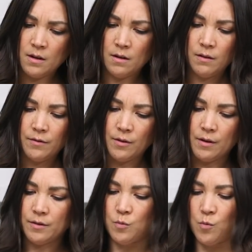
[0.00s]
I don't even know
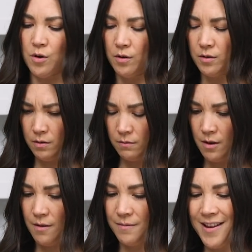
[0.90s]
how this works.
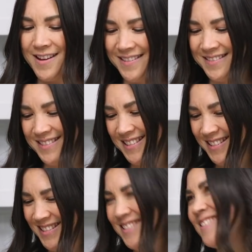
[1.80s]
Oh,
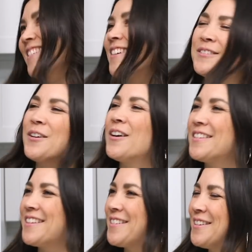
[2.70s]
I just got
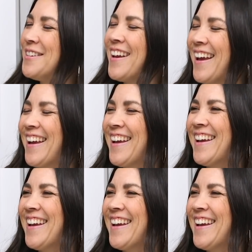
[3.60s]
it the other day.